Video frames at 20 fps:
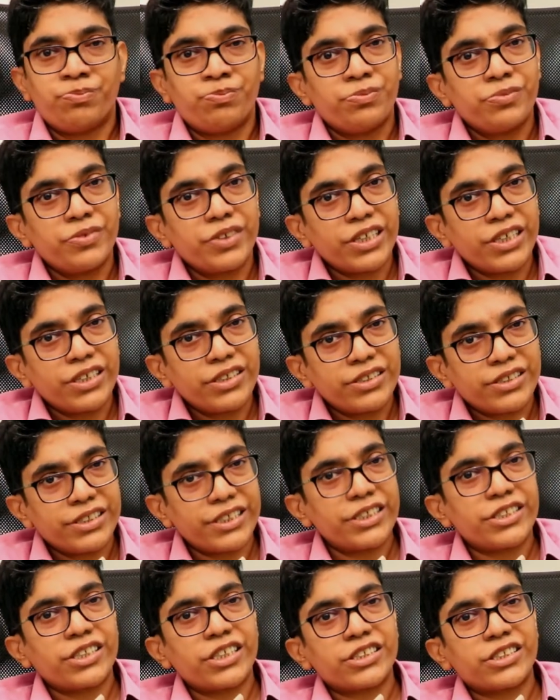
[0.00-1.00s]
the
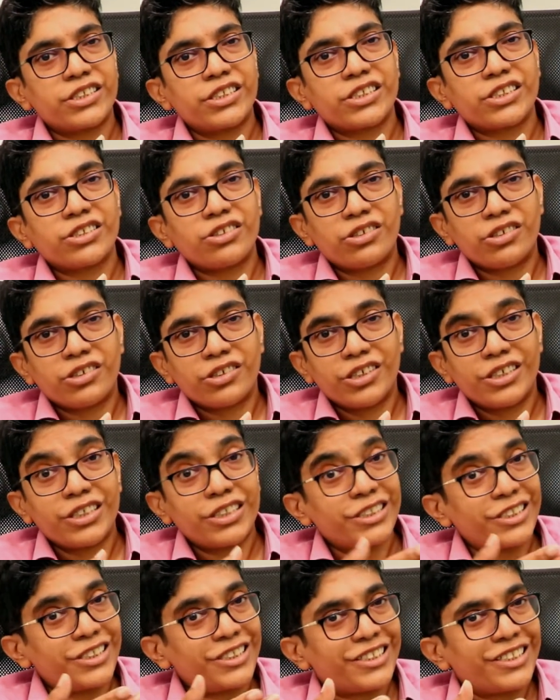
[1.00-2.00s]
seriousness or
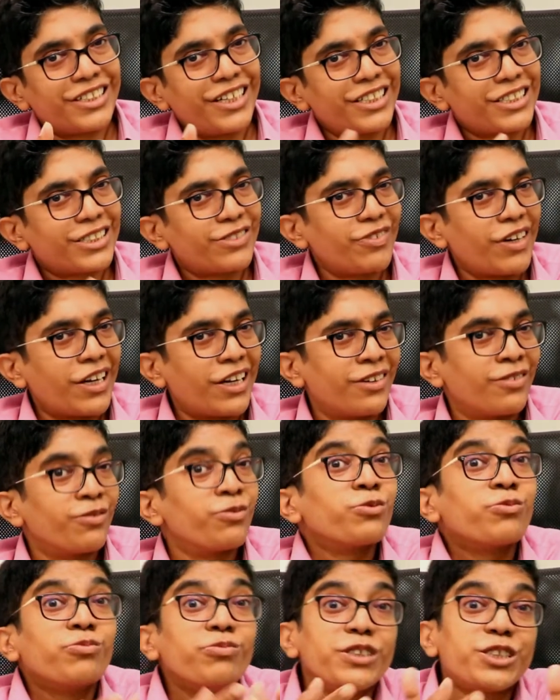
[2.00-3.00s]
urgency as well,
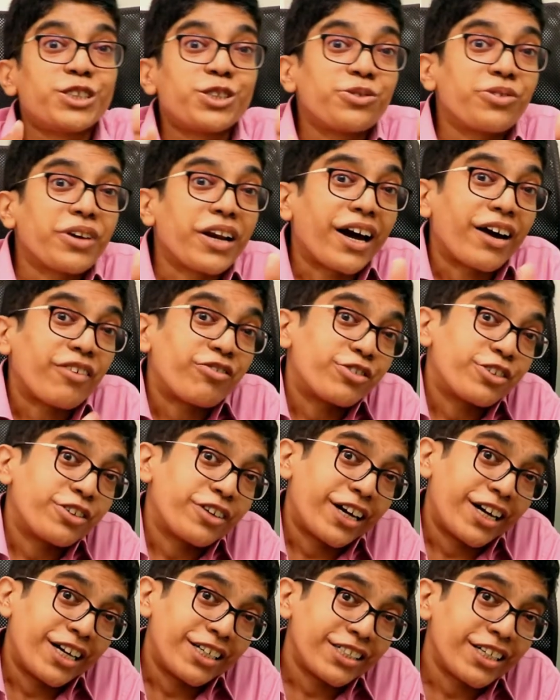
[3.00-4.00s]
which you will have to
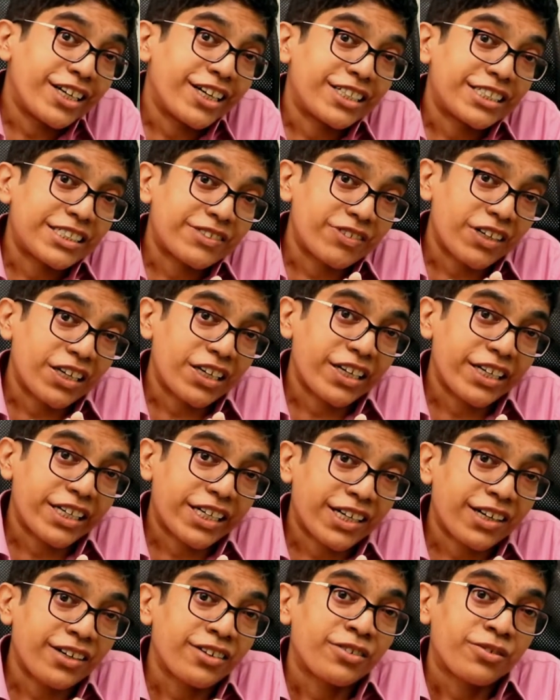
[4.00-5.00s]
handle as well.
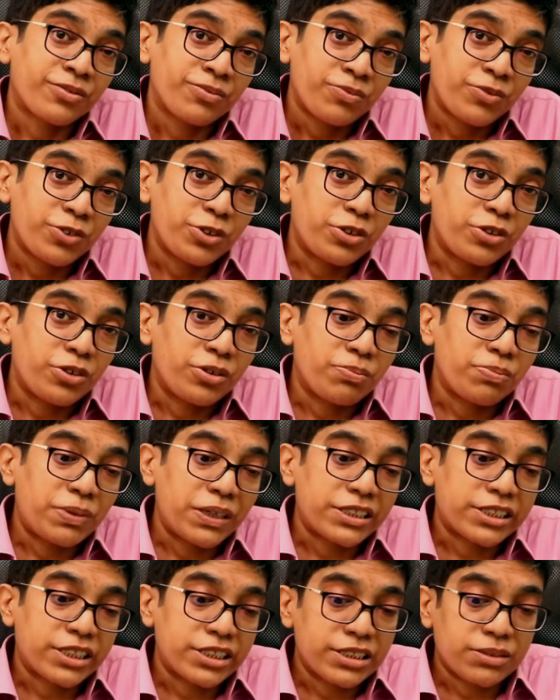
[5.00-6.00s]
Like
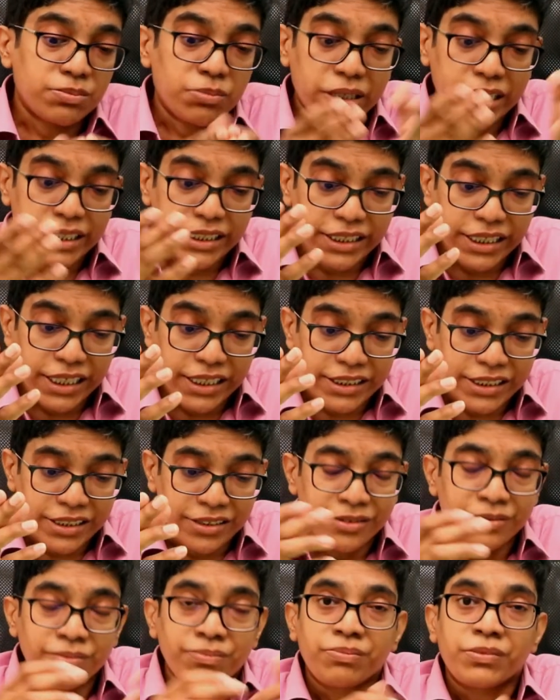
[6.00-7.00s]
patients might get
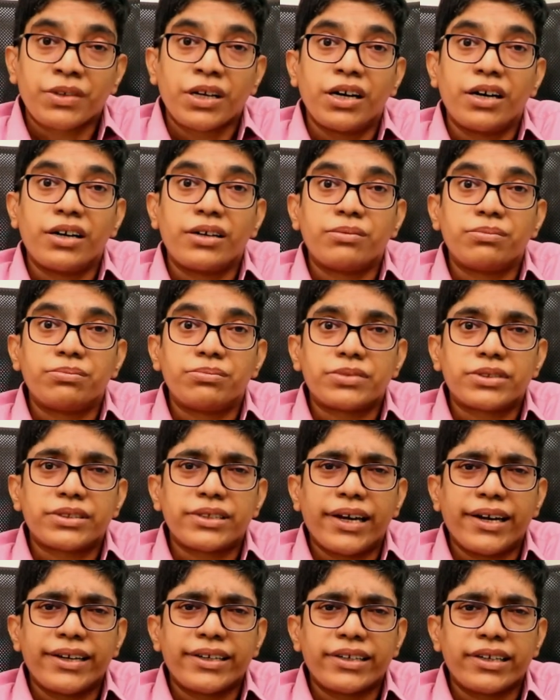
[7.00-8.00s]

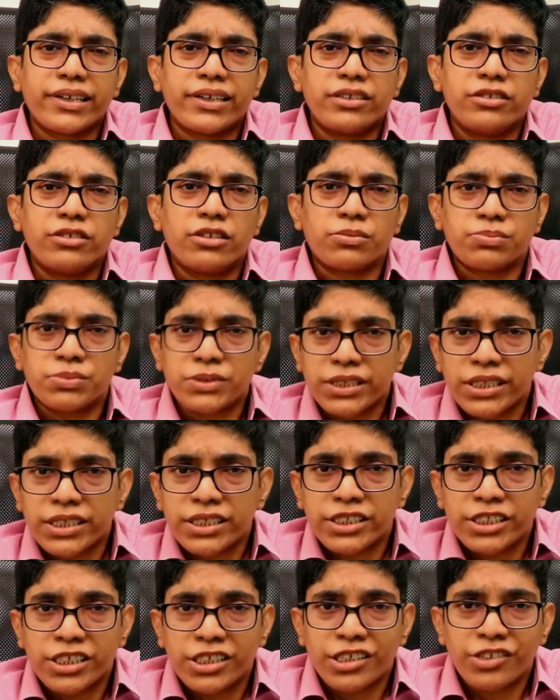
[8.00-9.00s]
slightly
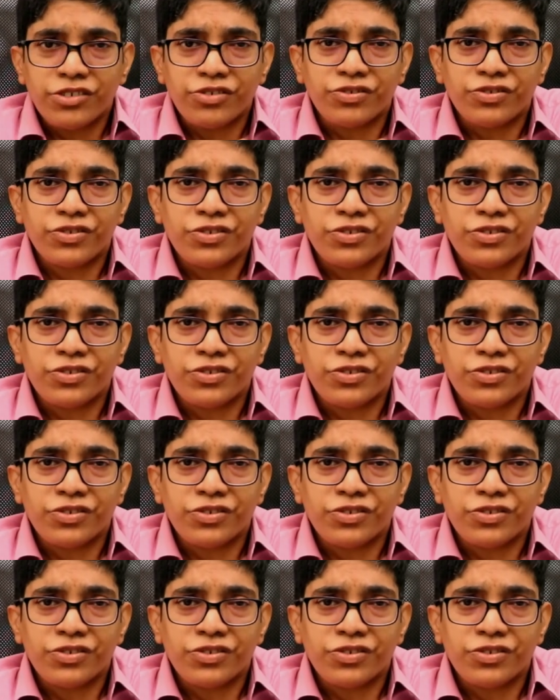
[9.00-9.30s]
upset if